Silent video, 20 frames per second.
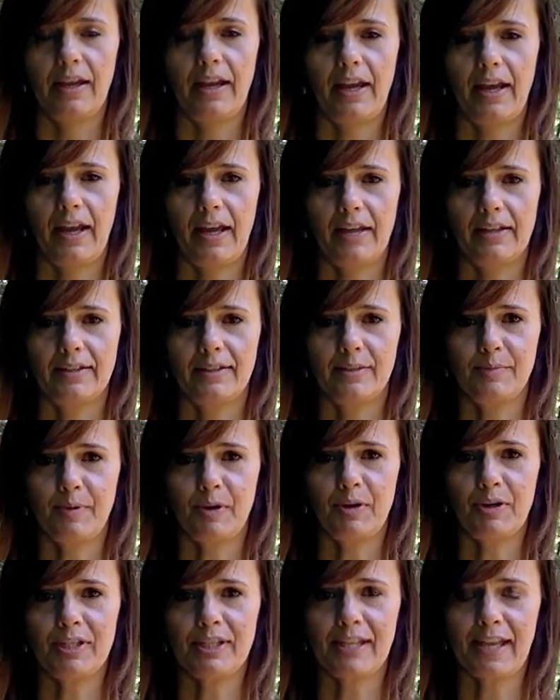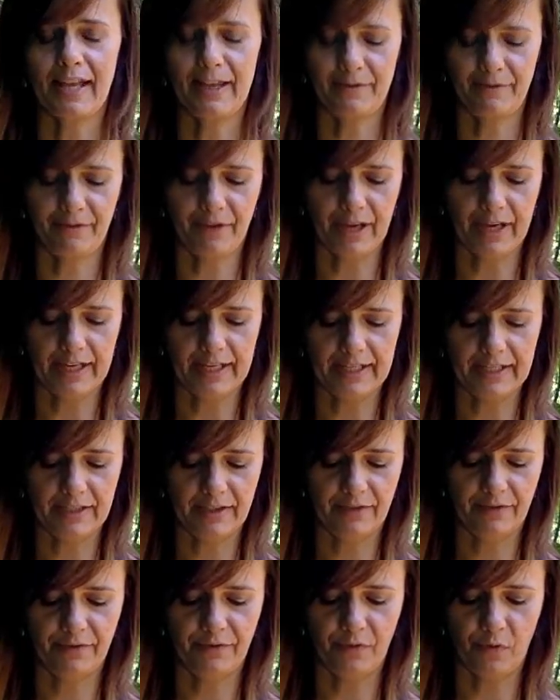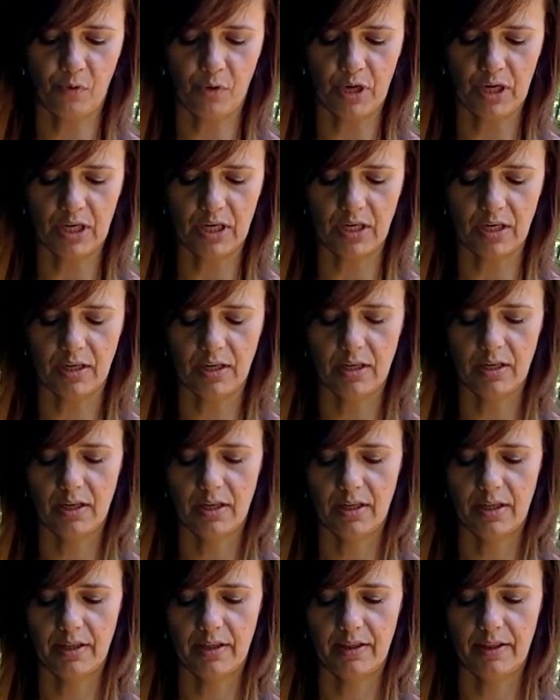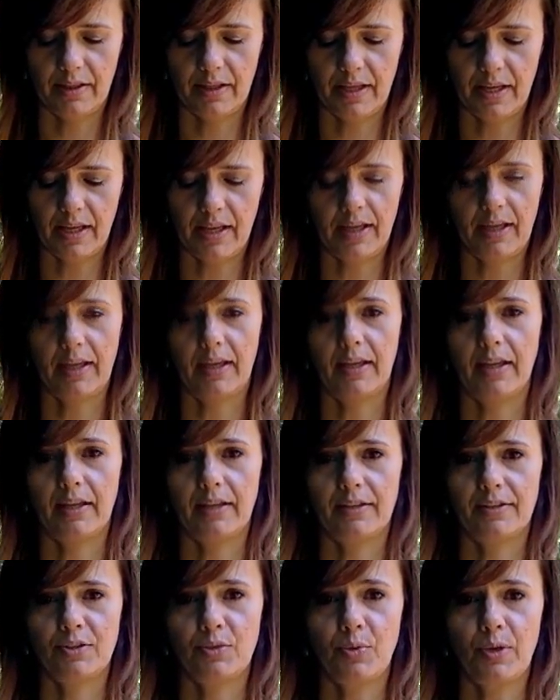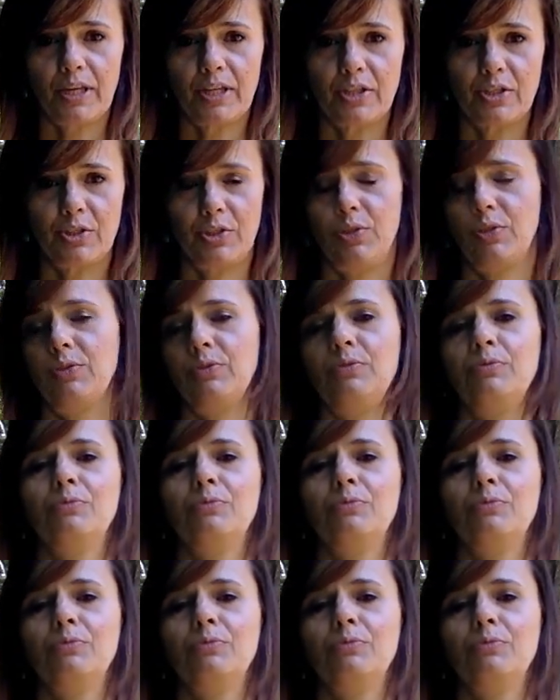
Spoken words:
And Spirit's advice for the Twin 2